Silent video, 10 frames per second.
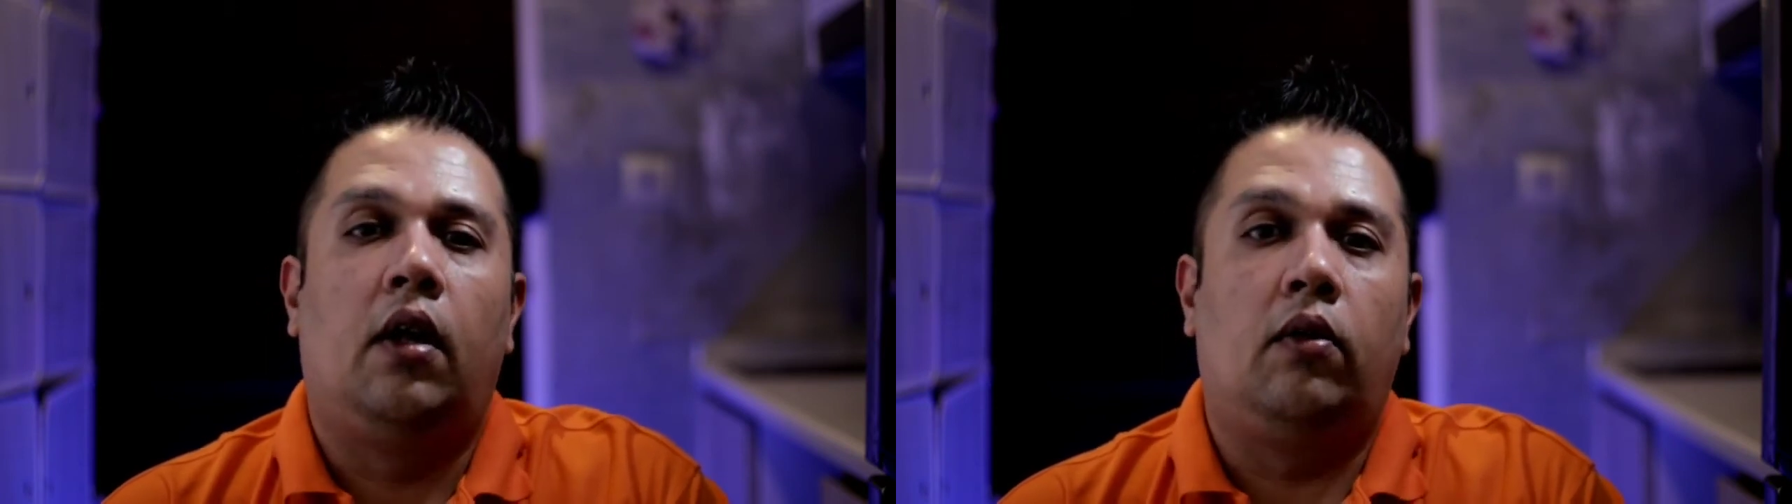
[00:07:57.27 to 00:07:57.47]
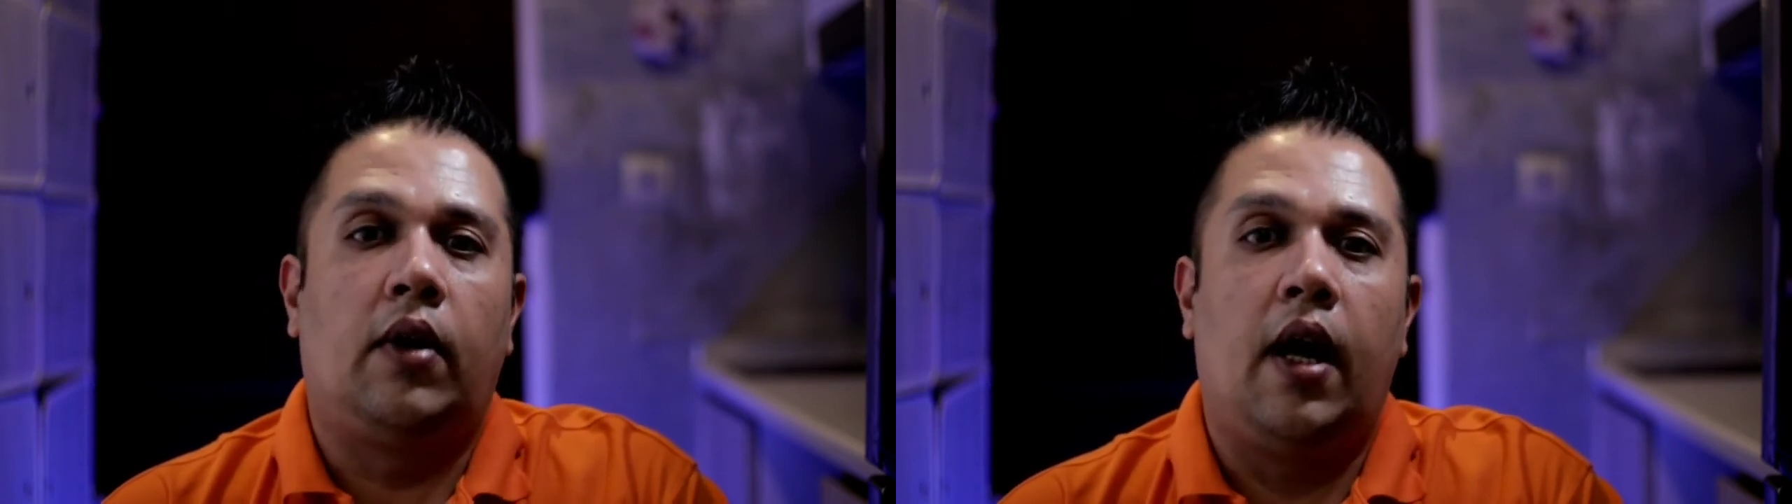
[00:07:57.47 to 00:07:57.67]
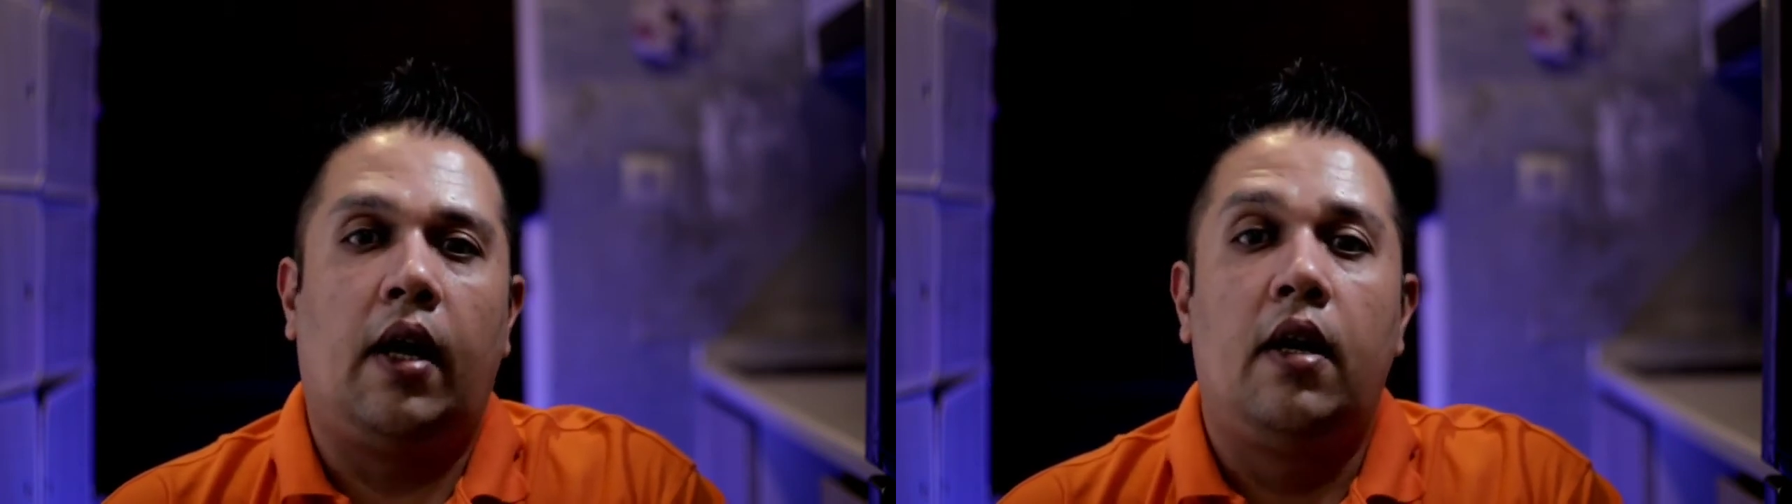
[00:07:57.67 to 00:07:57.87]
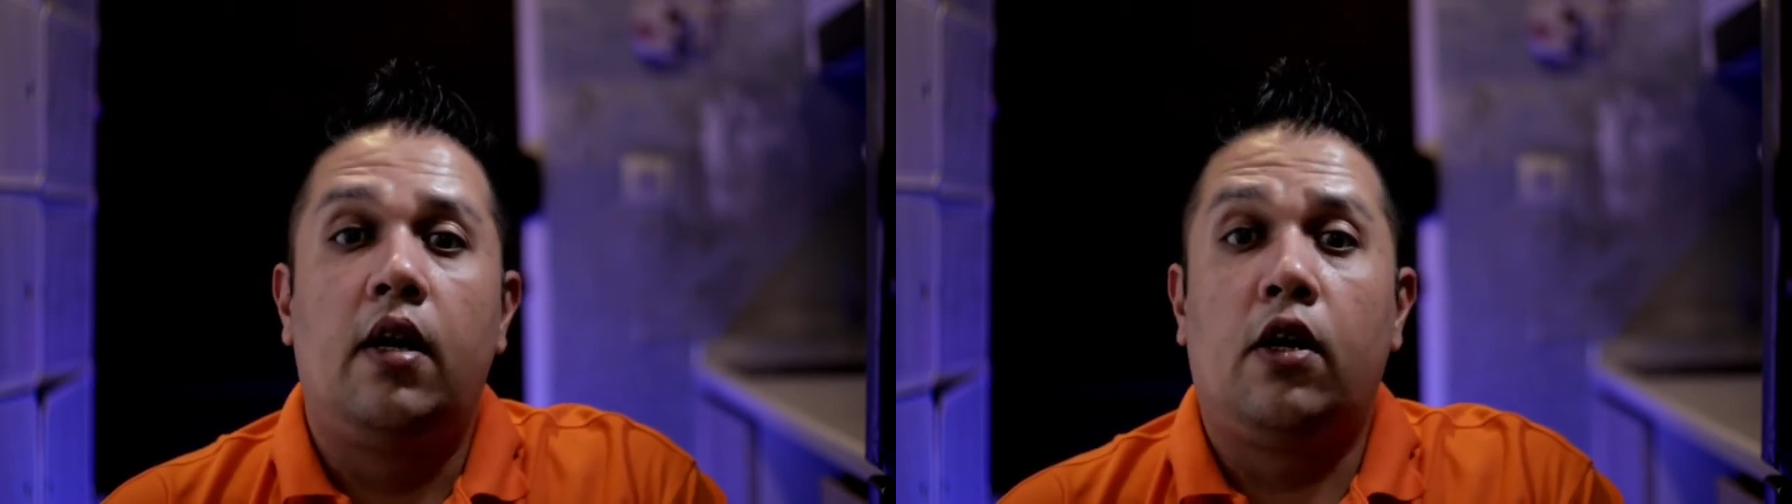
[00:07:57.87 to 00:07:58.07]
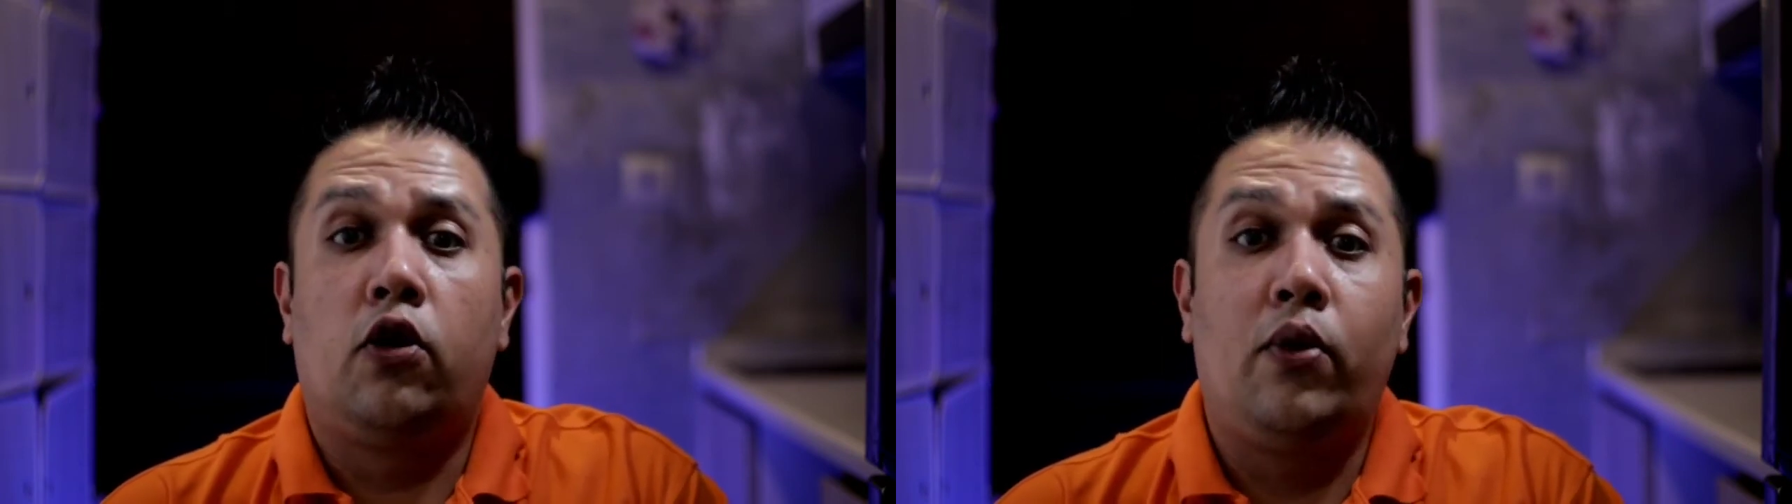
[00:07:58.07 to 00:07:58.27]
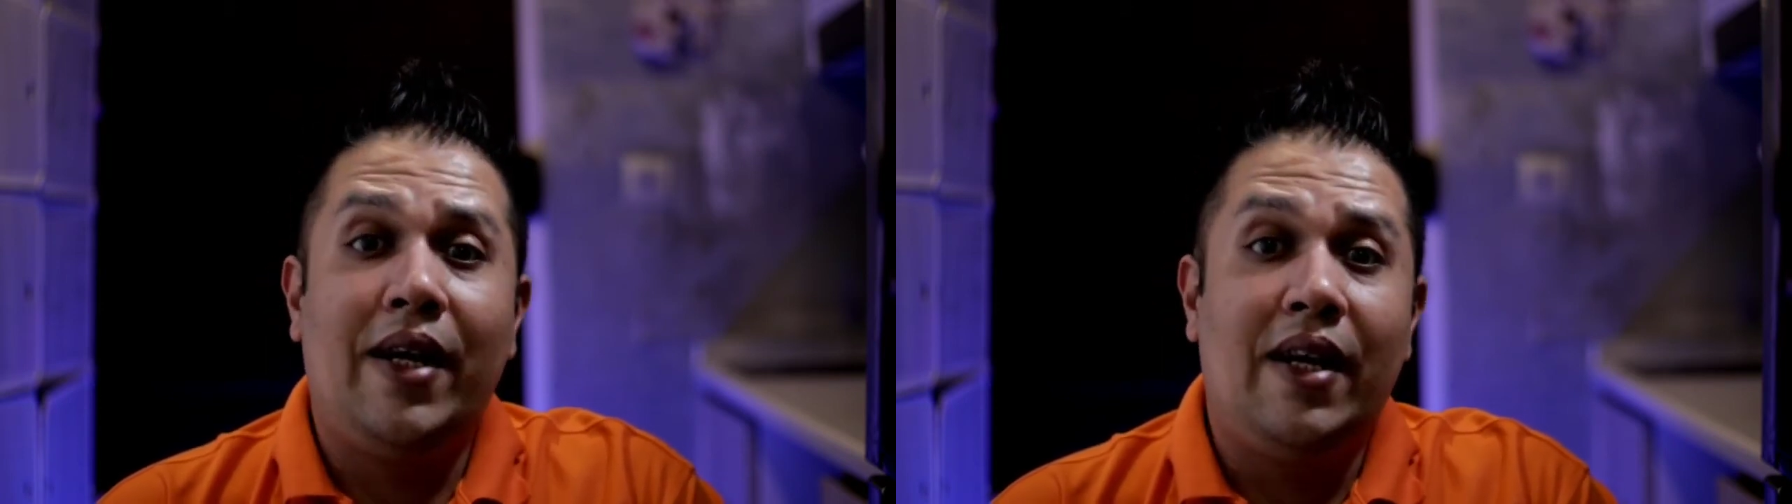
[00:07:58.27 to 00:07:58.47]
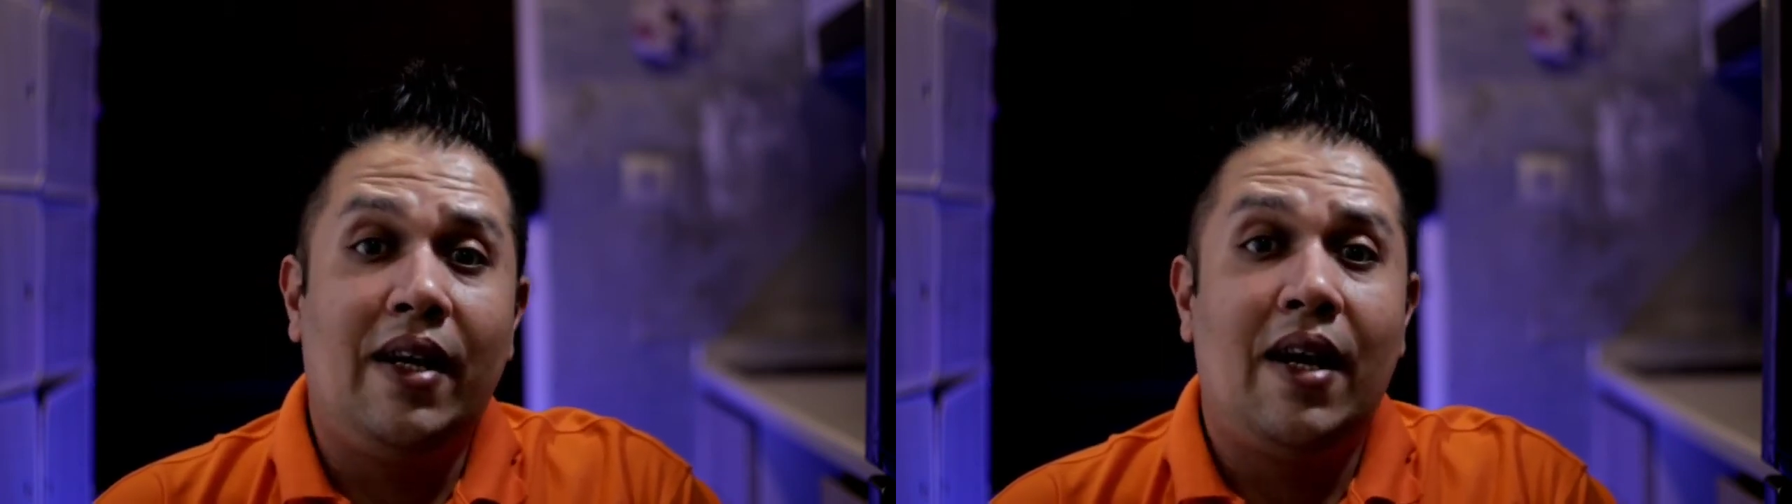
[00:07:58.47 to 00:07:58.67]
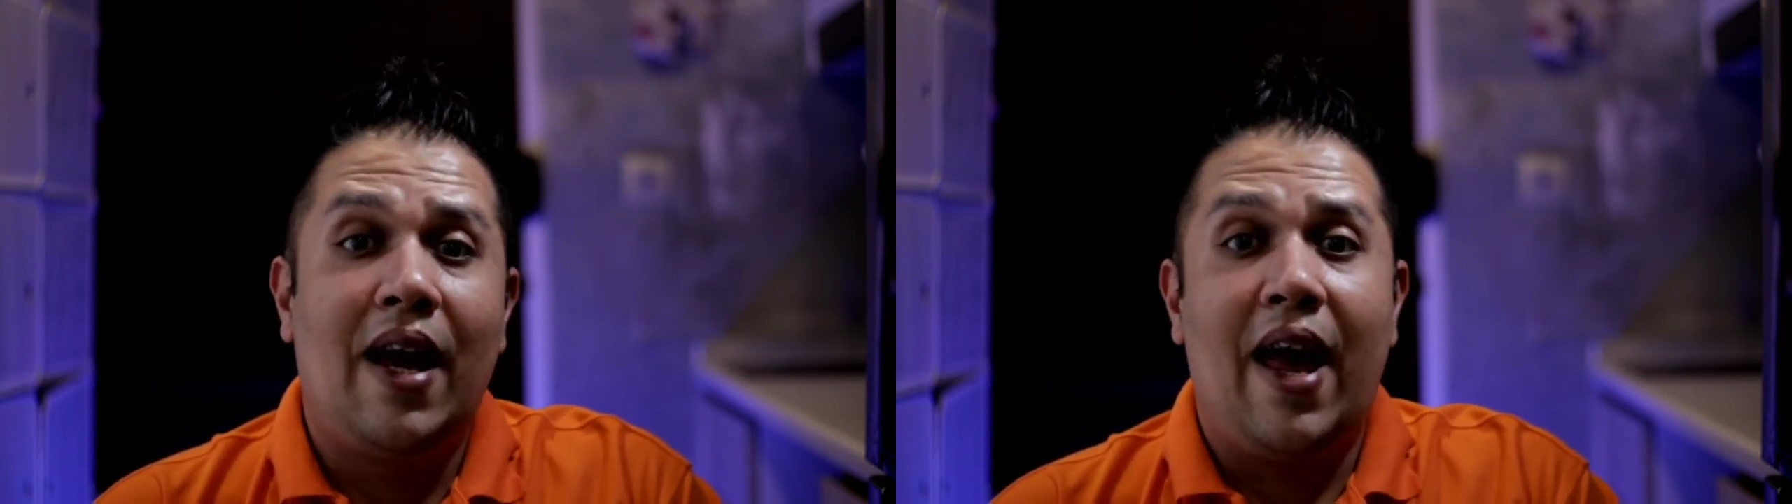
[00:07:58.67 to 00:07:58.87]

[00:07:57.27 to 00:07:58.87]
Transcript: Okay, Green